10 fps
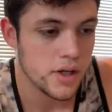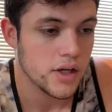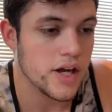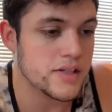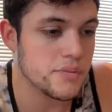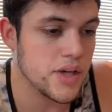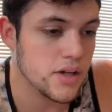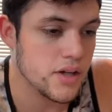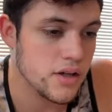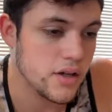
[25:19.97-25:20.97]

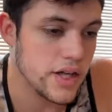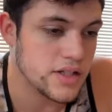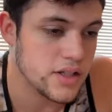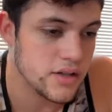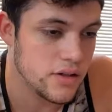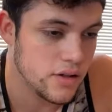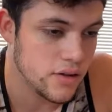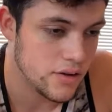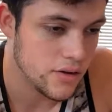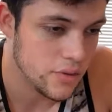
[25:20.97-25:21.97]
cosmetic gasket,
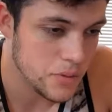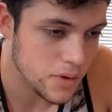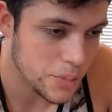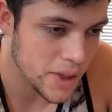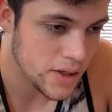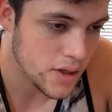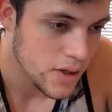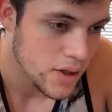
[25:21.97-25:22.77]
I think you mean cosmetic,